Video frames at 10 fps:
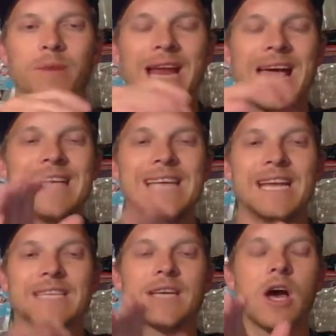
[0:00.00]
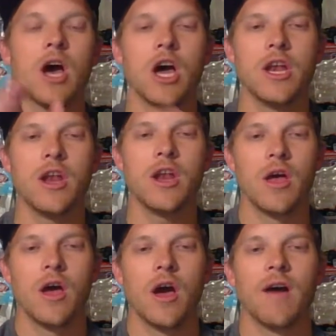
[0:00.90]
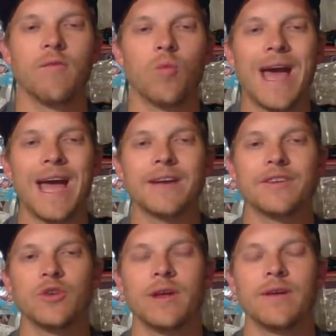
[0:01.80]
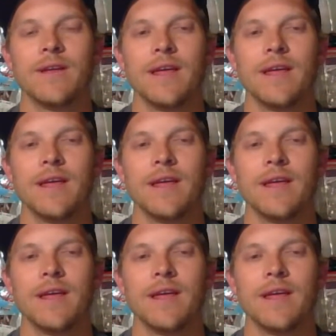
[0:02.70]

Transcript: but has a ton of wag to it.